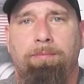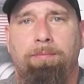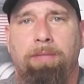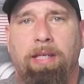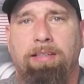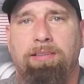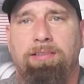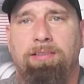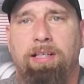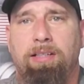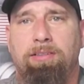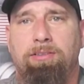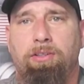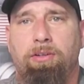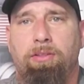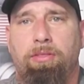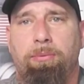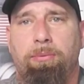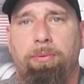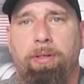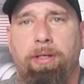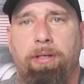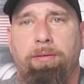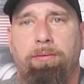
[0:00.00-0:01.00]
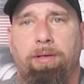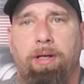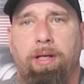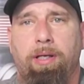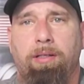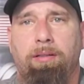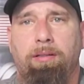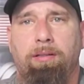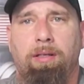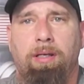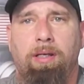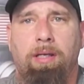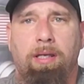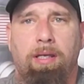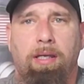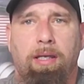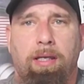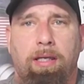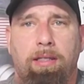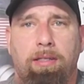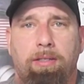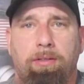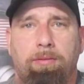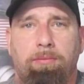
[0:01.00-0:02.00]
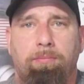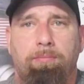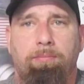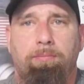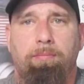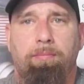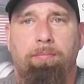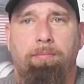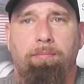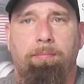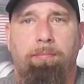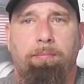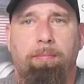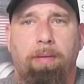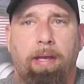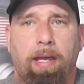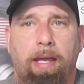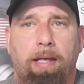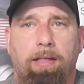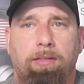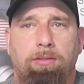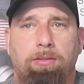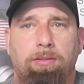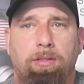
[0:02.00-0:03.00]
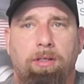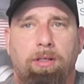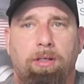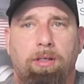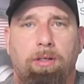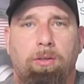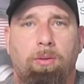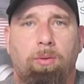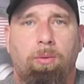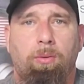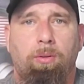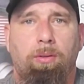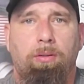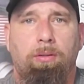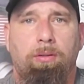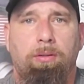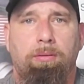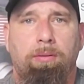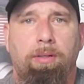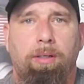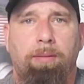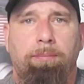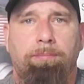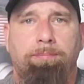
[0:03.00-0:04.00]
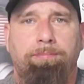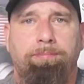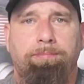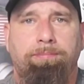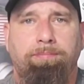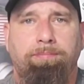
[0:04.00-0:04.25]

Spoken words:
takes it as a threat, right? And then acts accordingly, right?